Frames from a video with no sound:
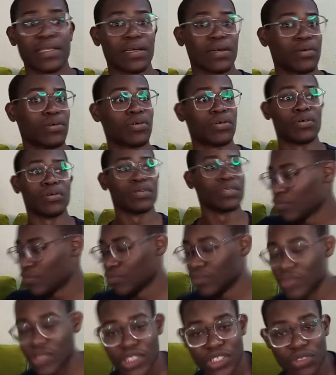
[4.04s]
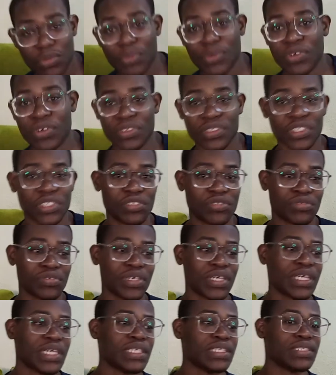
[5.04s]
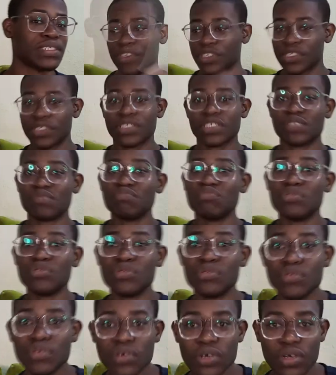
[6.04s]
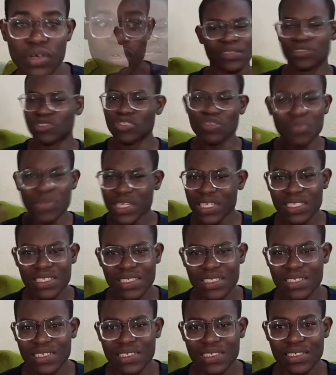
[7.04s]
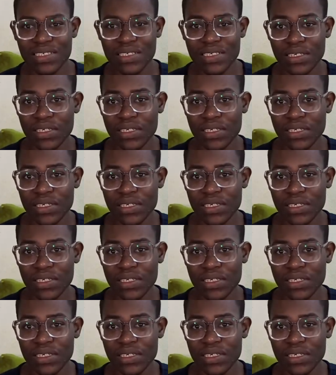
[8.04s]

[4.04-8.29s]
that course, jumping on this train, reading this book, so many things.